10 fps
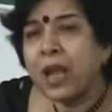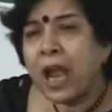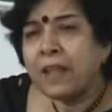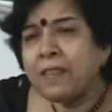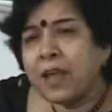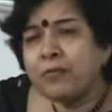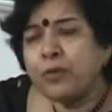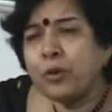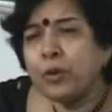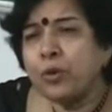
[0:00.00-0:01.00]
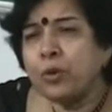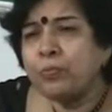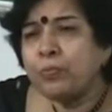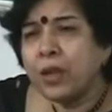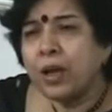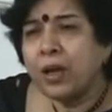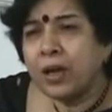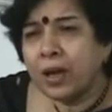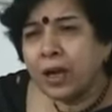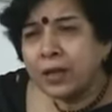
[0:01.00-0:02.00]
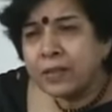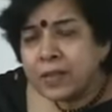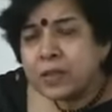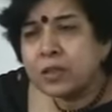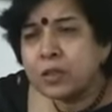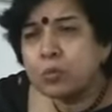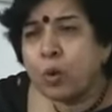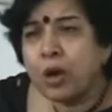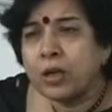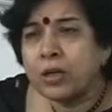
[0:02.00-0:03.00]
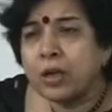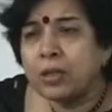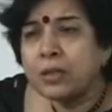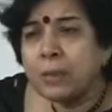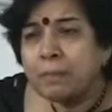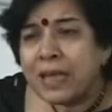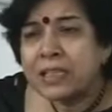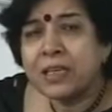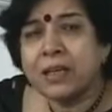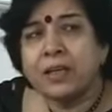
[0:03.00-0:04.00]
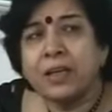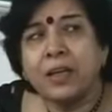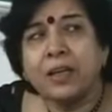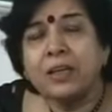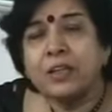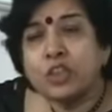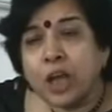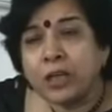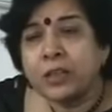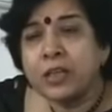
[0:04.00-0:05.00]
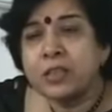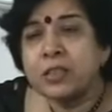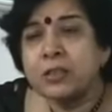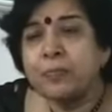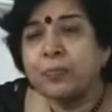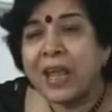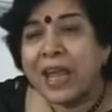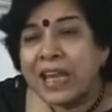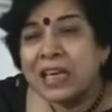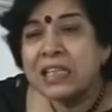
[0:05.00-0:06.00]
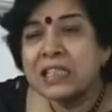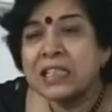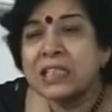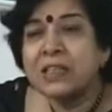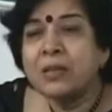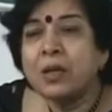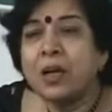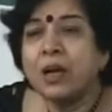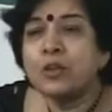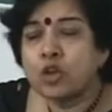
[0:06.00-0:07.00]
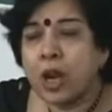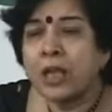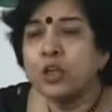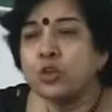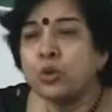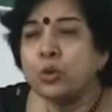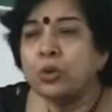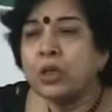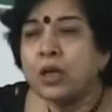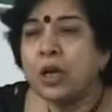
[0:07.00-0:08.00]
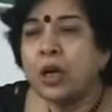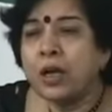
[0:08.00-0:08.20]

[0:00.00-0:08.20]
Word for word: And therefore, you know, uh, this is what uh, basically Shaktism is uh, trying to uh,